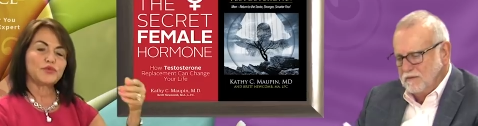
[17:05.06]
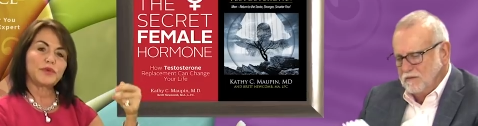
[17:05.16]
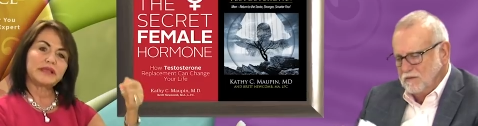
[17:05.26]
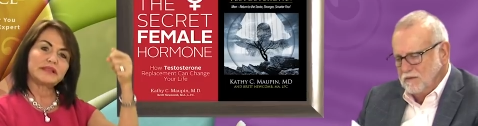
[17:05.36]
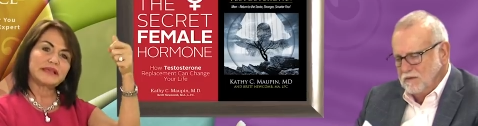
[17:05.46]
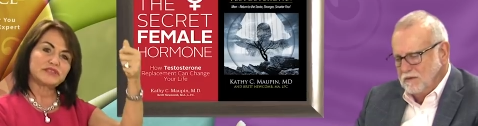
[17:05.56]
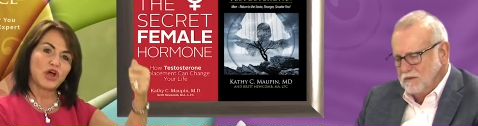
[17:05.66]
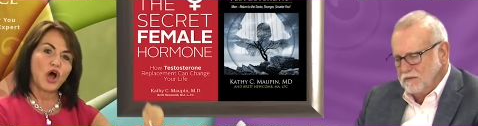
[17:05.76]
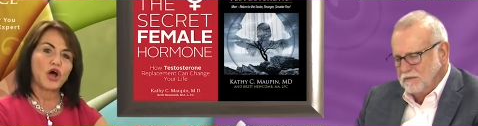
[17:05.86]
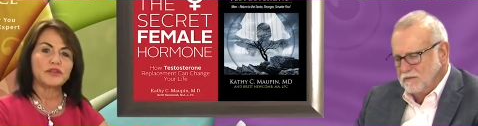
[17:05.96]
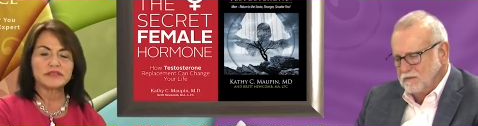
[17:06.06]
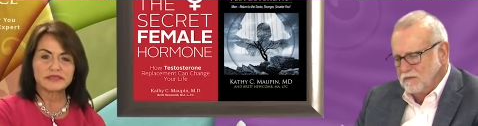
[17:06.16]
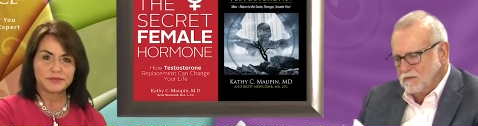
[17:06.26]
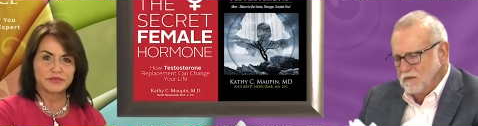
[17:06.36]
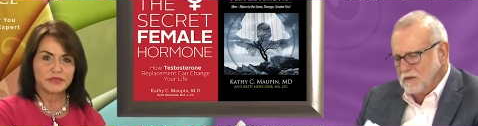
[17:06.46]
Speaker 1: so we list all the
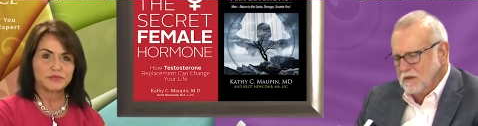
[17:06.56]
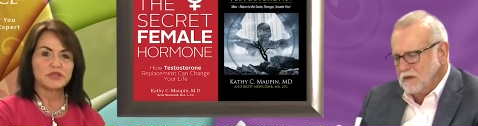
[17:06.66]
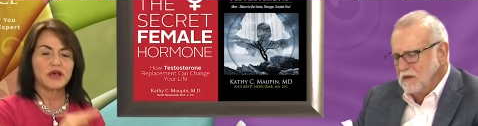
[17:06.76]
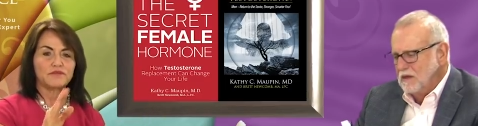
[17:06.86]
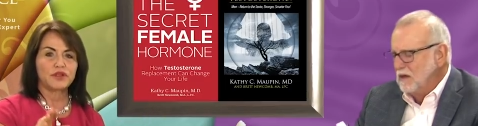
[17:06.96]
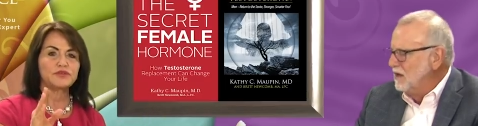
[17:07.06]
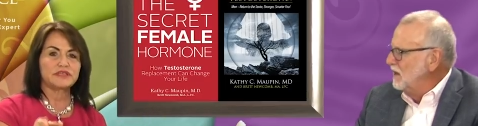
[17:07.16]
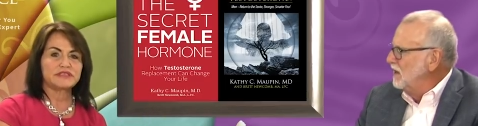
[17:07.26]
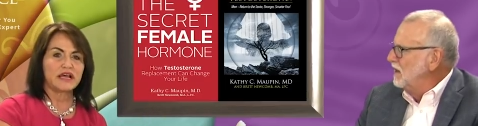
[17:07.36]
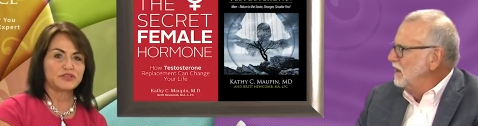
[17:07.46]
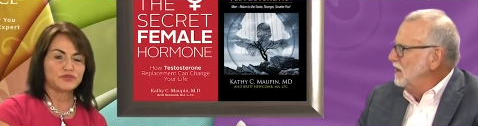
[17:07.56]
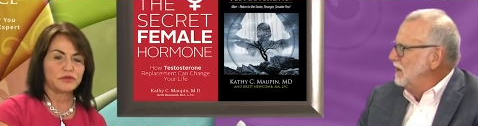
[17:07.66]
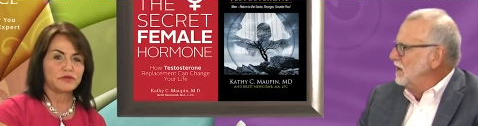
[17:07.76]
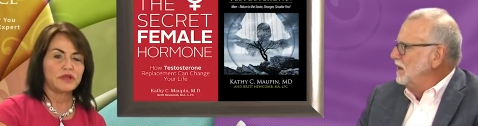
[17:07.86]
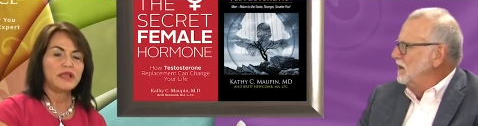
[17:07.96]
symptoms of low
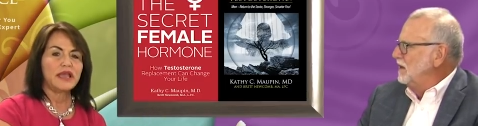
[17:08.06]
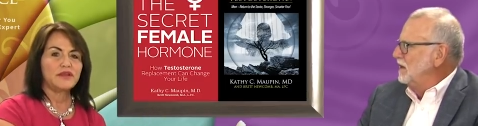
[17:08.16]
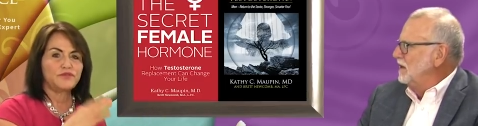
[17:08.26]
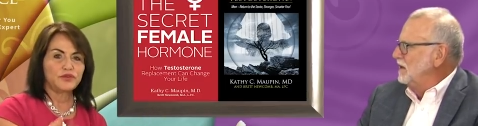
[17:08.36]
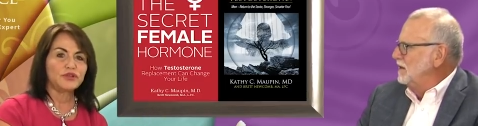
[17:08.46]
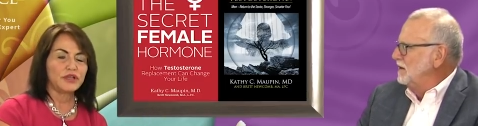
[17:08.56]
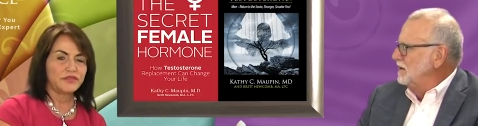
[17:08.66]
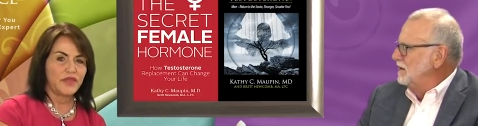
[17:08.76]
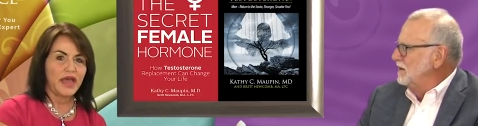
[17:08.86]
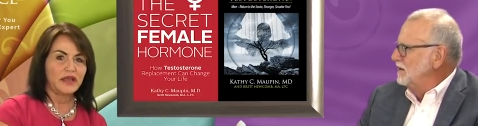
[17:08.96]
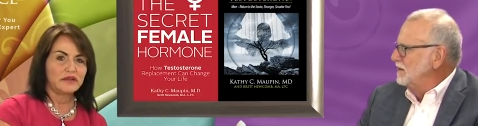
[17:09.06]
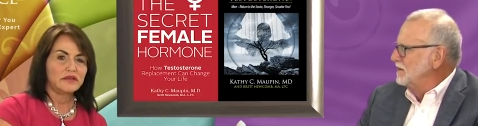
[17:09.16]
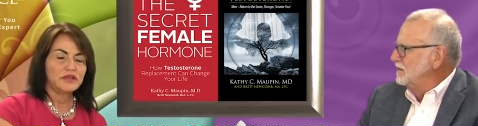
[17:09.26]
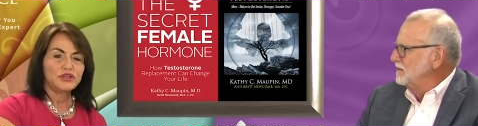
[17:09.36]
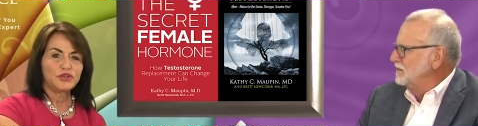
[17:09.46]
testosterone and if you look at that
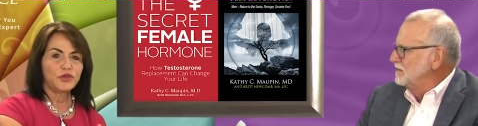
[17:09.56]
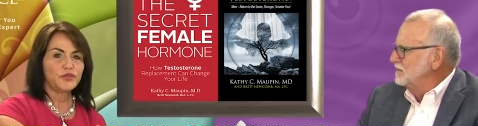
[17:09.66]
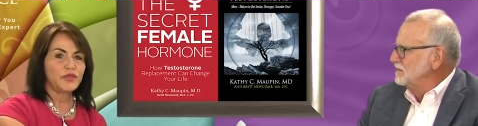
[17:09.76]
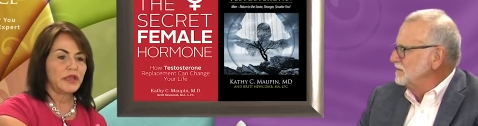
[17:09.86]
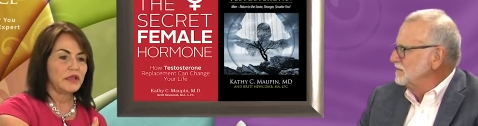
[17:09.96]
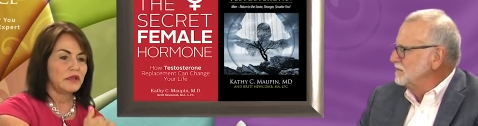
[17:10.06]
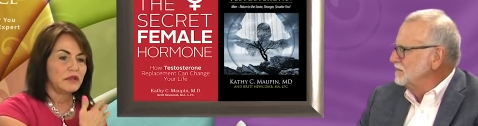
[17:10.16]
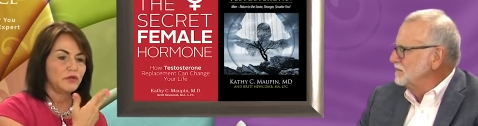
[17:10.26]
you'll think